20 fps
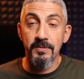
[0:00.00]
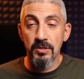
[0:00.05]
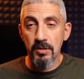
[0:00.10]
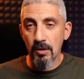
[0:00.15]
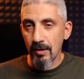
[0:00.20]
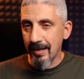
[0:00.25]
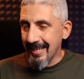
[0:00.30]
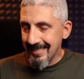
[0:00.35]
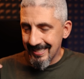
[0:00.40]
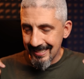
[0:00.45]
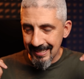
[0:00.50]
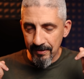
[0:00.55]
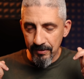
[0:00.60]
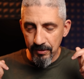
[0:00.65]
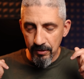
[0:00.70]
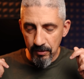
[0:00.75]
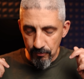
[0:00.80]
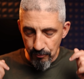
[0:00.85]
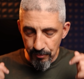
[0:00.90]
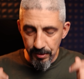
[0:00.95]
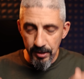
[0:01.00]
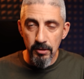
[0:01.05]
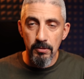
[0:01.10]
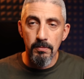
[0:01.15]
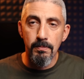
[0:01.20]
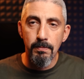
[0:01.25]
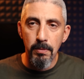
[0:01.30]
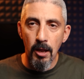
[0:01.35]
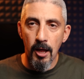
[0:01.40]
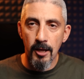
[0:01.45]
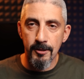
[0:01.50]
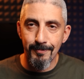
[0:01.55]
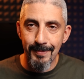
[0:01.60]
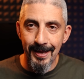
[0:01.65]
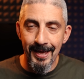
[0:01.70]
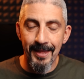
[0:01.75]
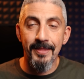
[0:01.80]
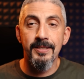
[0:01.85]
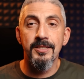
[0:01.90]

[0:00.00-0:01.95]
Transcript: So it's a real bloodbath.